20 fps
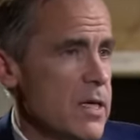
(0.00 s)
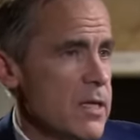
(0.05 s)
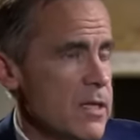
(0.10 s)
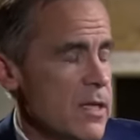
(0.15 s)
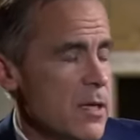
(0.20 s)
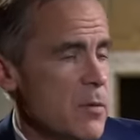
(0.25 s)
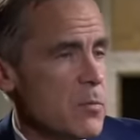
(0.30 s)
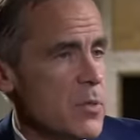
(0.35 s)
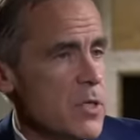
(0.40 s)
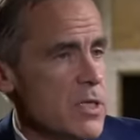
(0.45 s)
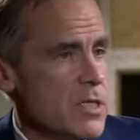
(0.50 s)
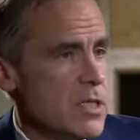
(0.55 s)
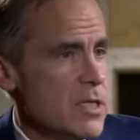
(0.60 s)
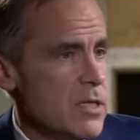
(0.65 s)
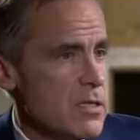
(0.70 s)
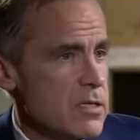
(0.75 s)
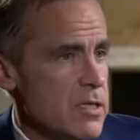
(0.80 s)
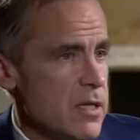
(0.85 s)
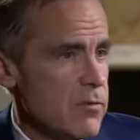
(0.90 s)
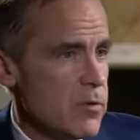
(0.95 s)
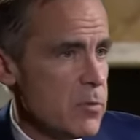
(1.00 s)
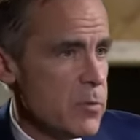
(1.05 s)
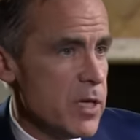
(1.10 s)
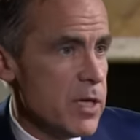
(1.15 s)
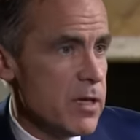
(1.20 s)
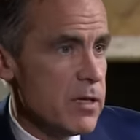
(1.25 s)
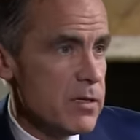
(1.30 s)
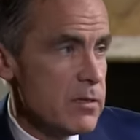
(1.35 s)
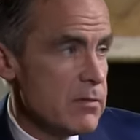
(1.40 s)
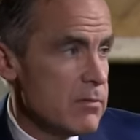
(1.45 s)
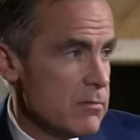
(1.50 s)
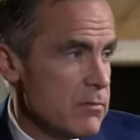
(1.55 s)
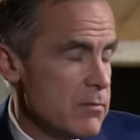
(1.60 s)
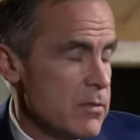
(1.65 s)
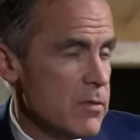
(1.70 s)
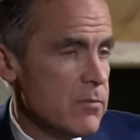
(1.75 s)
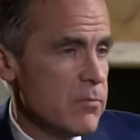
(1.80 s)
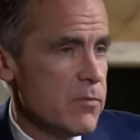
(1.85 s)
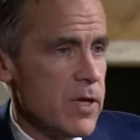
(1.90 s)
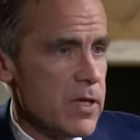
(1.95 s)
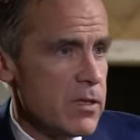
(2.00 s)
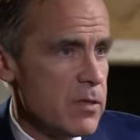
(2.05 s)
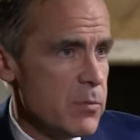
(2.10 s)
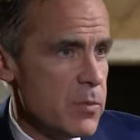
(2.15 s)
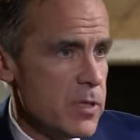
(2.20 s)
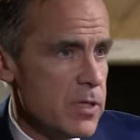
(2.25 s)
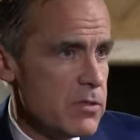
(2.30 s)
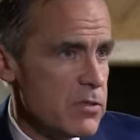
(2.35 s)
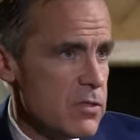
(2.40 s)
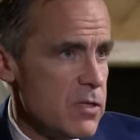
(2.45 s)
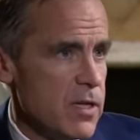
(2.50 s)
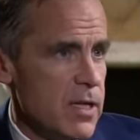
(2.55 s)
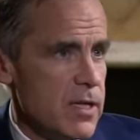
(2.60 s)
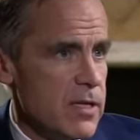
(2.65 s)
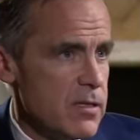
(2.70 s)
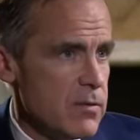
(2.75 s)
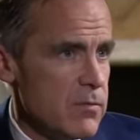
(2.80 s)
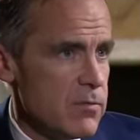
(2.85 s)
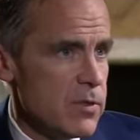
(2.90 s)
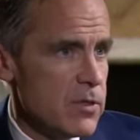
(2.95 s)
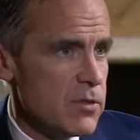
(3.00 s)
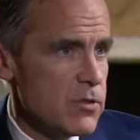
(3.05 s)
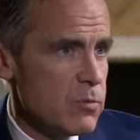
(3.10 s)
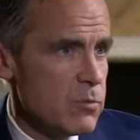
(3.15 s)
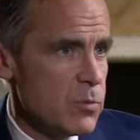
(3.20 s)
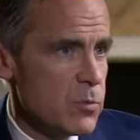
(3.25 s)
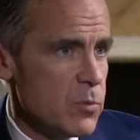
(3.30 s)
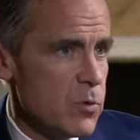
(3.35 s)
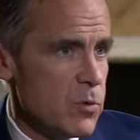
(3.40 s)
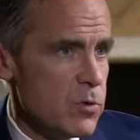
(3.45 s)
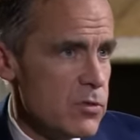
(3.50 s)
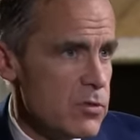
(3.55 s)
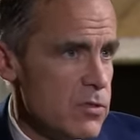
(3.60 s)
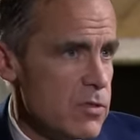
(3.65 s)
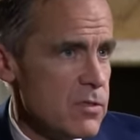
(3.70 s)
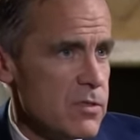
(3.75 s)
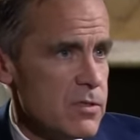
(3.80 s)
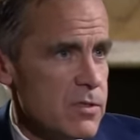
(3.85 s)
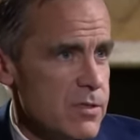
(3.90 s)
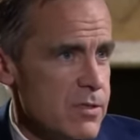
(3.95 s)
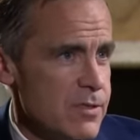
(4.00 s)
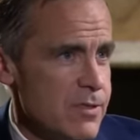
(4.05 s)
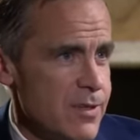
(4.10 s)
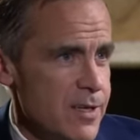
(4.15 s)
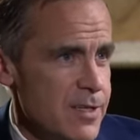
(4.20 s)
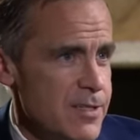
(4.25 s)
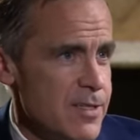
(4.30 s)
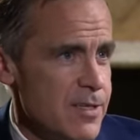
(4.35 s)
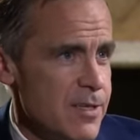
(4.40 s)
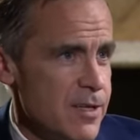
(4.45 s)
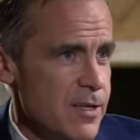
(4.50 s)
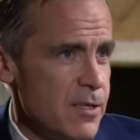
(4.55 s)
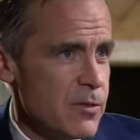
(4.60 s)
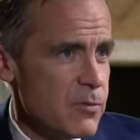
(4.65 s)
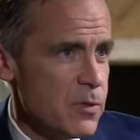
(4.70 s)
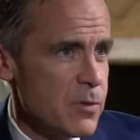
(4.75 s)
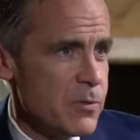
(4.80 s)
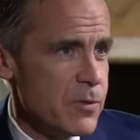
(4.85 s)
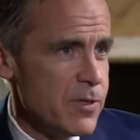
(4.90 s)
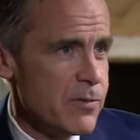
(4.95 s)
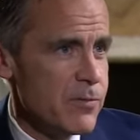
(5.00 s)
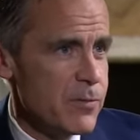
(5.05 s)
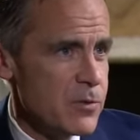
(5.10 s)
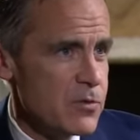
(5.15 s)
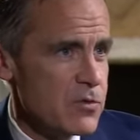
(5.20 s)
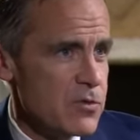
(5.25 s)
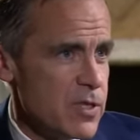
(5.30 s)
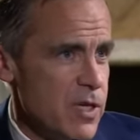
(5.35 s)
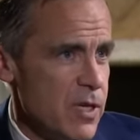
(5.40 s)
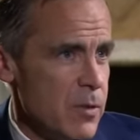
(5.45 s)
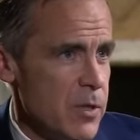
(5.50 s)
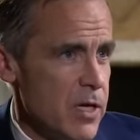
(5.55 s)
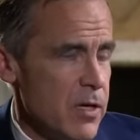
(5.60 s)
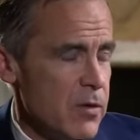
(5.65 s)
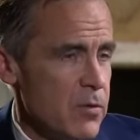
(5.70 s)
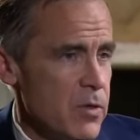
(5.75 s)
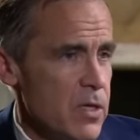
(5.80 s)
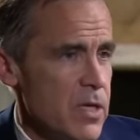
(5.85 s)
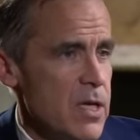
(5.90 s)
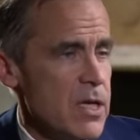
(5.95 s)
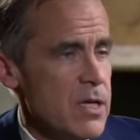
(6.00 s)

the MPC has ever made, and in fact the biggest in any inflation report since 1993 when they first came out.